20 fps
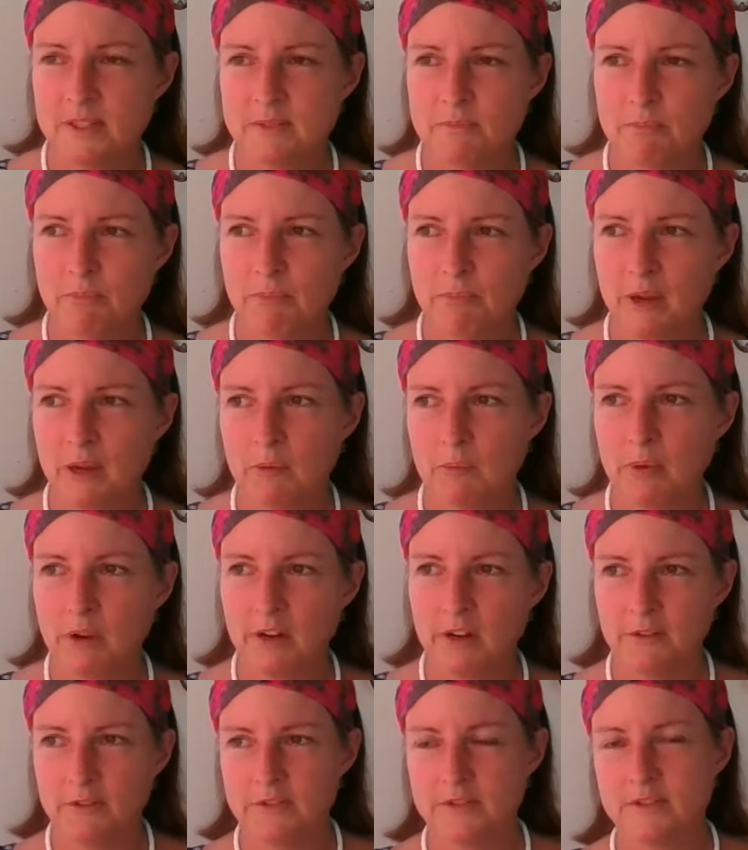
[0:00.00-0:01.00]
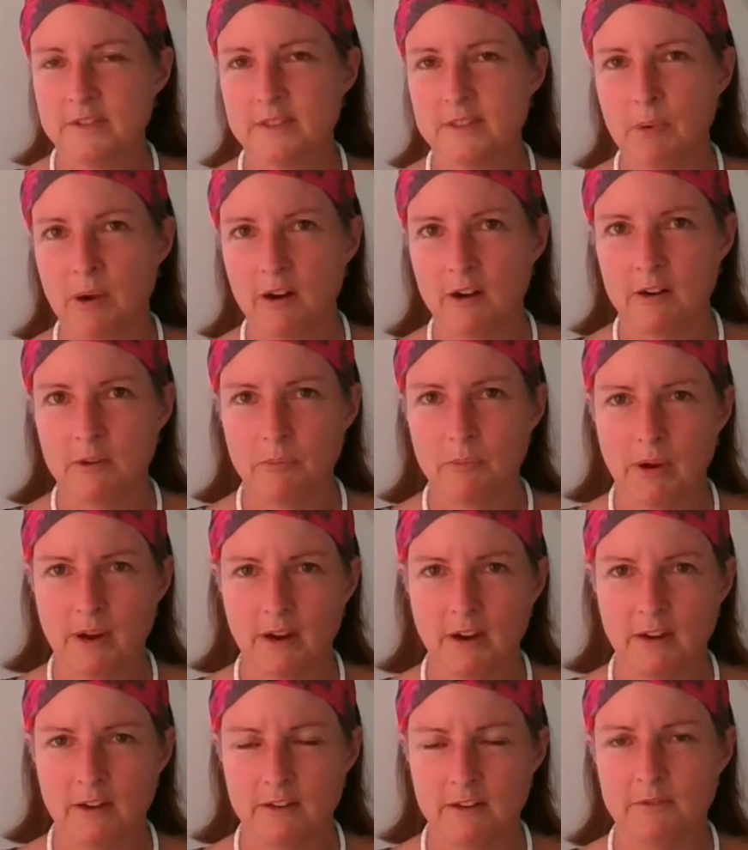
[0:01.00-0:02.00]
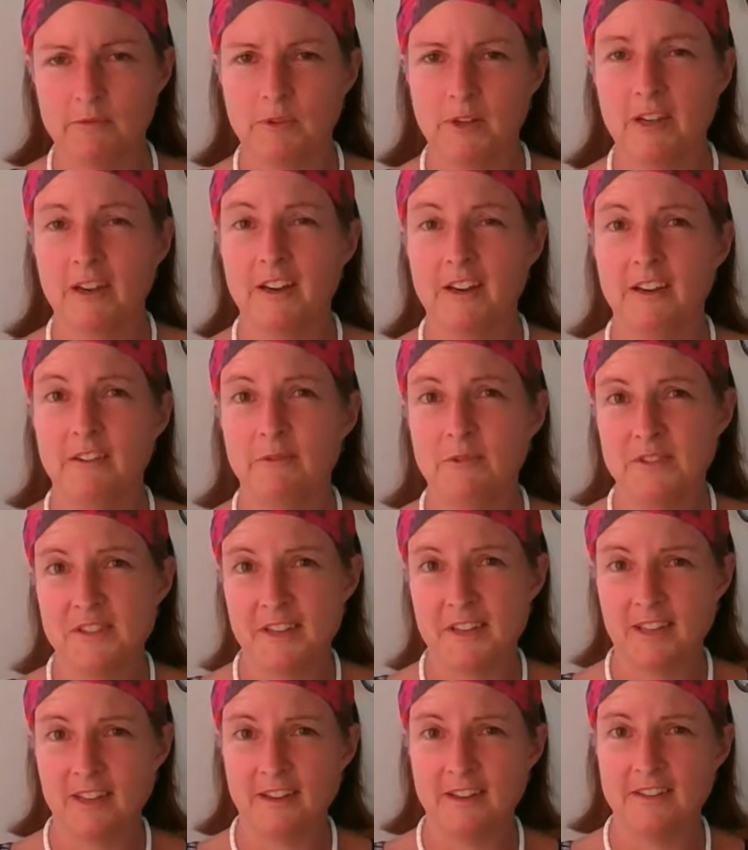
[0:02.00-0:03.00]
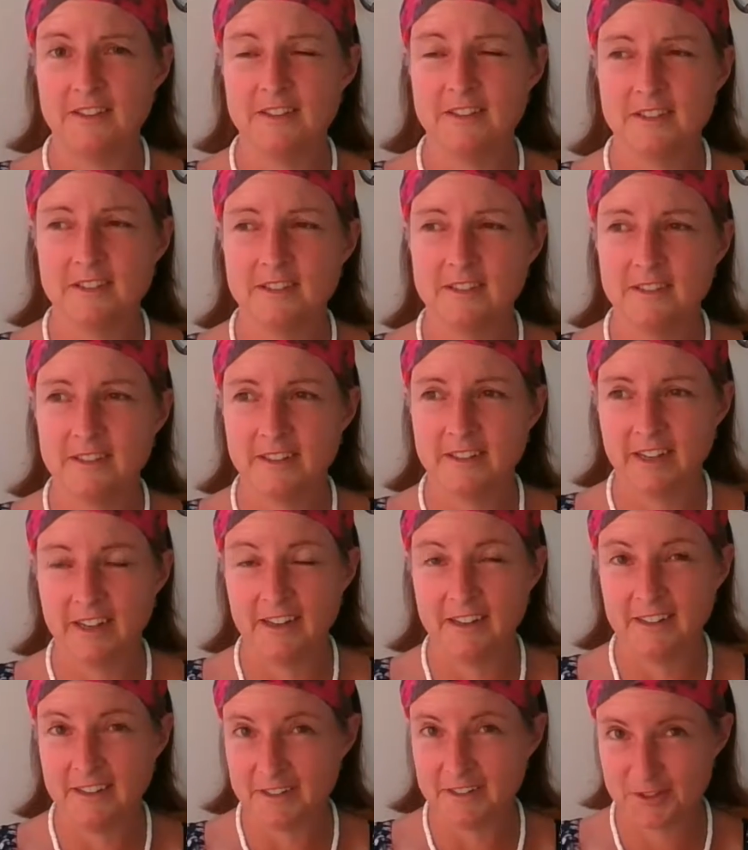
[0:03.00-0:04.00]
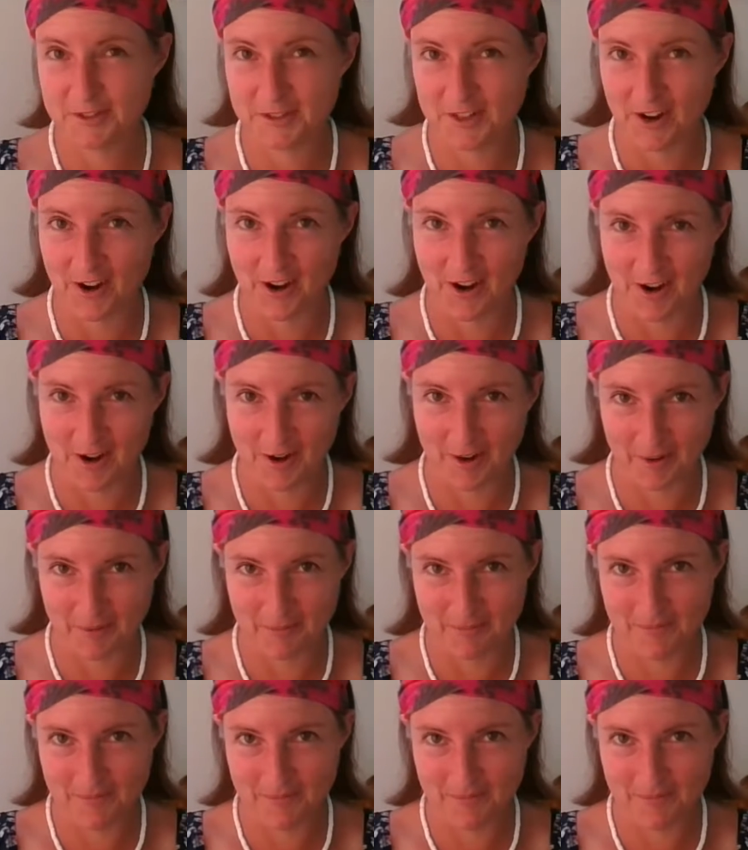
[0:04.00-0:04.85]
pink bunny was inspired by when I was a kid at Easter time.